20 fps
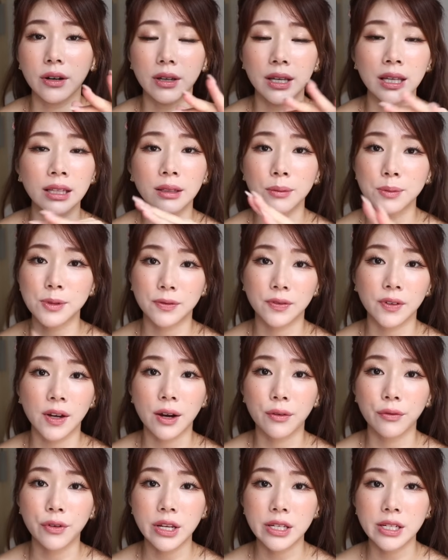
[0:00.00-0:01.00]
in terms of
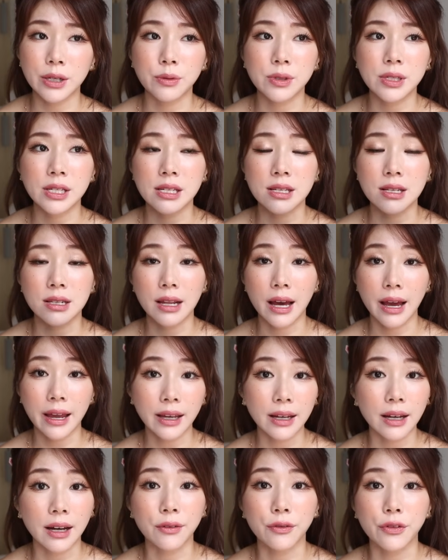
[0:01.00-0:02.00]
coverage. I would say it's
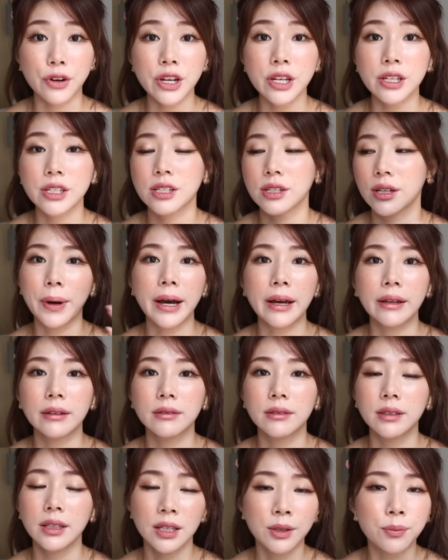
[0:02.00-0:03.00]
light coverage, but
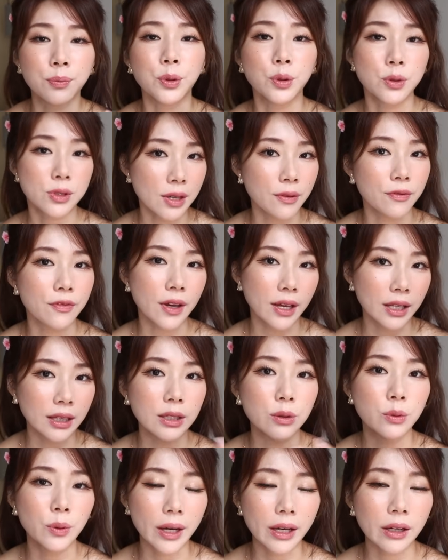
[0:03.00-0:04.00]
it builds up
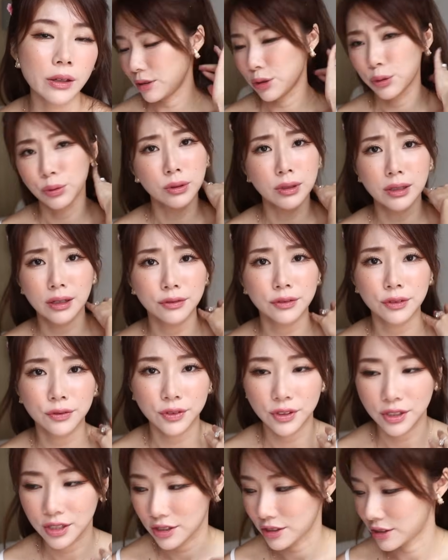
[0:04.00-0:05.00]
fairly well. You'll love to
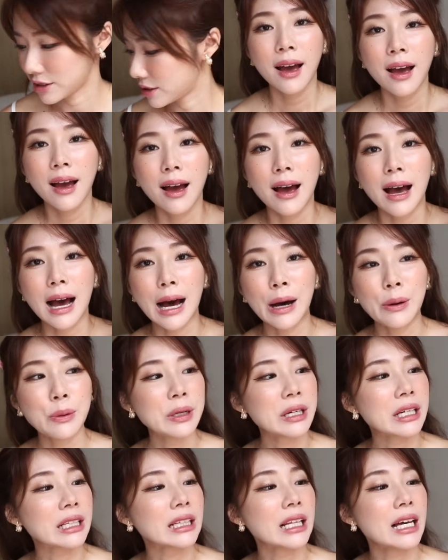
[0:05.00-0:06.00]
finish.
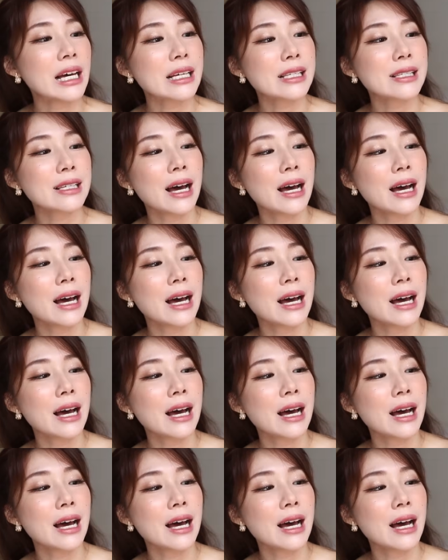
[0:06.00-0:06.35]
Hourglass